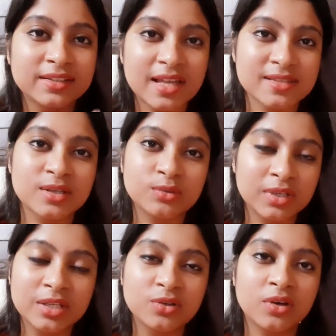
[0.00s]
that's the
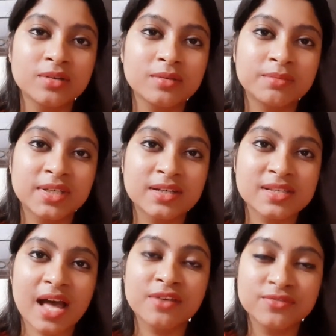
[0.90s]
only con
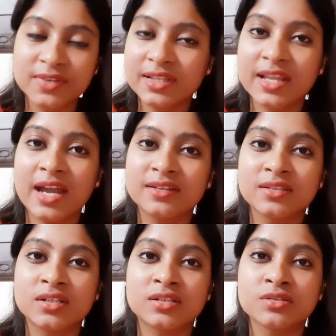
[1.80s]
because I feel
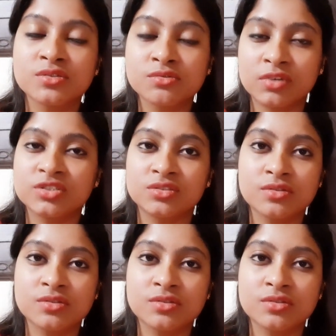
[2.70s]
that the swatch